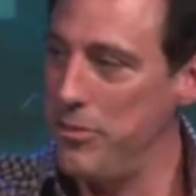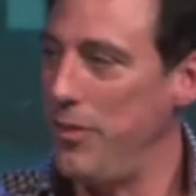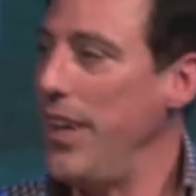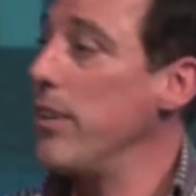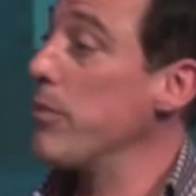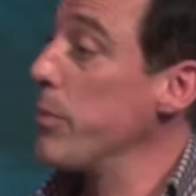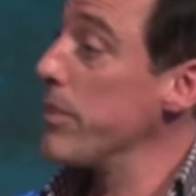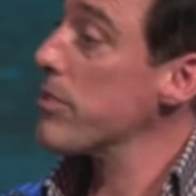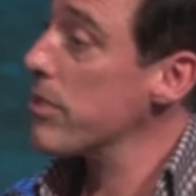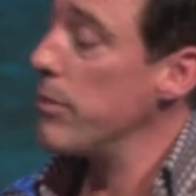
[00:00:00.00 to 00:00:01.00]
to the faith
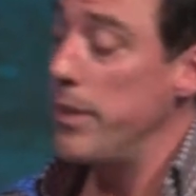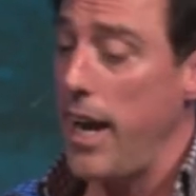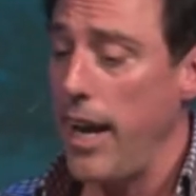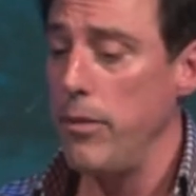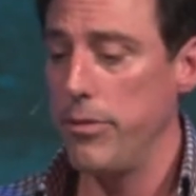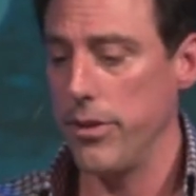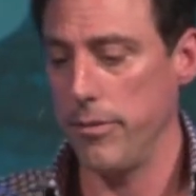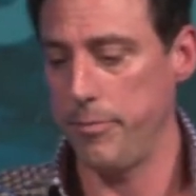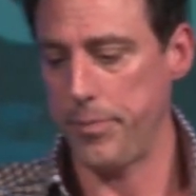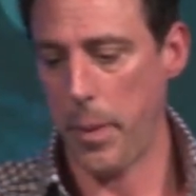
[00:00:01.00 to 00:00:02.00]
with this good behavior.